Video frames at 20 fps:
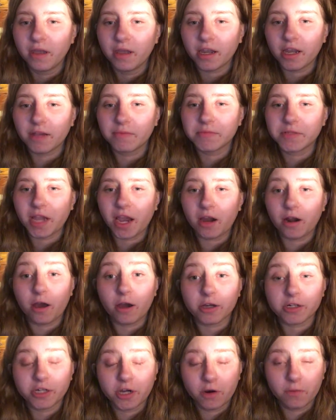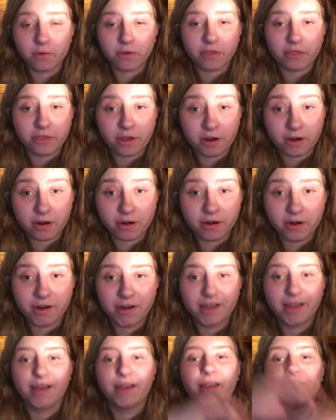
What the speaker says: comes out October 3rd.